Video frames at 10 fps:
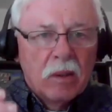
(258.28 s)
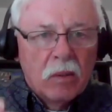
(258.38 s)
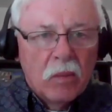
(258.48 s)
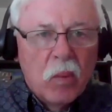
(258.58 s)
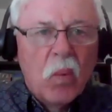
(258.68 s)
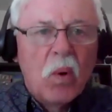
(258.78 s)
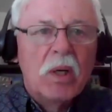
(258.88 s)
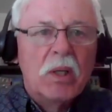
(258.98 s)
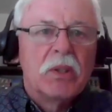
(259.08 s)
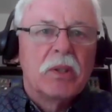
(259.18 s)

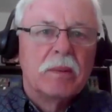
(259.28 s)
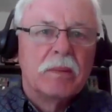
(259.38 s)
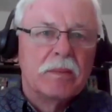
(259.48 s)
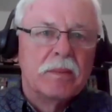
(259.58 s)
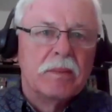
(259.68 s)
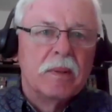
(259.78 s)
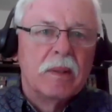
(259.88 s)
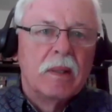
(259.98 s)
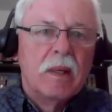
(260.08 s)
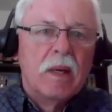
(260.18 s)
rewards.
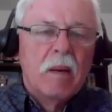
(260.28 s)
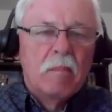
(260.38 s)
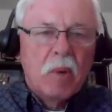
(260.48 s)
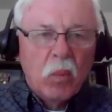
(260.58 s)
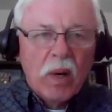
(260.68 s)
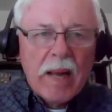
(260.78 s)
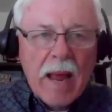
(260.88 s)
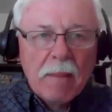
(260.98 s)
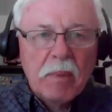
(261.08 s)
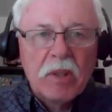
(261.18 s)
But what
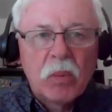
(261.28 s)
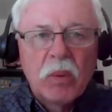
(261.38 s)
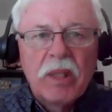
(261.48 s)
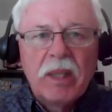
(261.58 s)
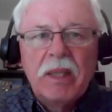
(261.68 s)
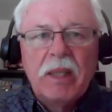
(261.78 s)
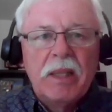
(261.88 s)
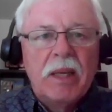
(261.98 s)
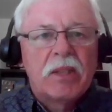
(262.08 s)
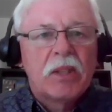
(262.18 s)
happens when the
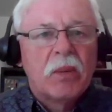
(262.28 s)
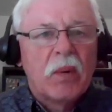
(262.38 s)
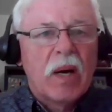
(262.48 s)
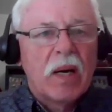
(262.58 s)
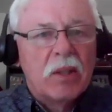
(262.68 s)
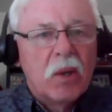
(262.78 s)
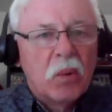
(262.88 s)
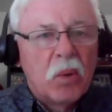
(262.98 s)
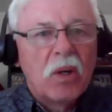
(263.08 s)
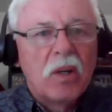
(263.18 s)
Yetzer Hara no
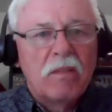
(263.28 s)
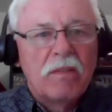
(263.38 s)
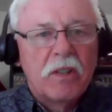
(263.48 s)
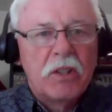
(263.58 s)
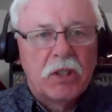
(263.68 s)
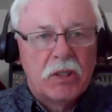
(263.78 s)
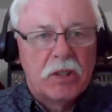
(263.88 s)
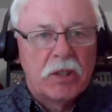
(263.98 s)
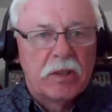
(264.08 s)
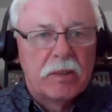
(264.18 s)
longer
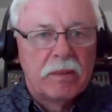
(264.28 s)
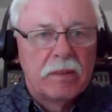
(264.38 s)
functions?